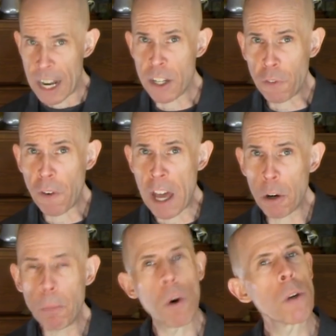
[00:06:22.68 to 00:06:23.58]
And his
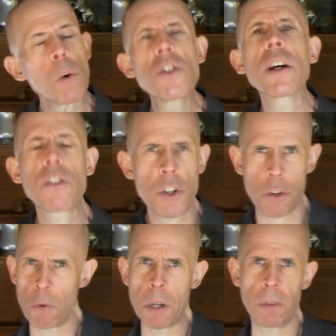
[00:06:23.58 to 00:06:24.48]
final point was
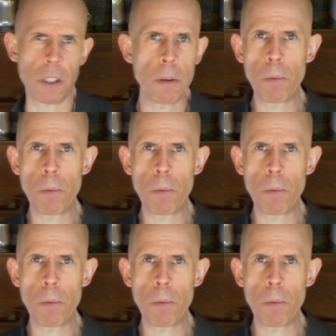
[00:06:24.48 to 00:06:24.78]
extremely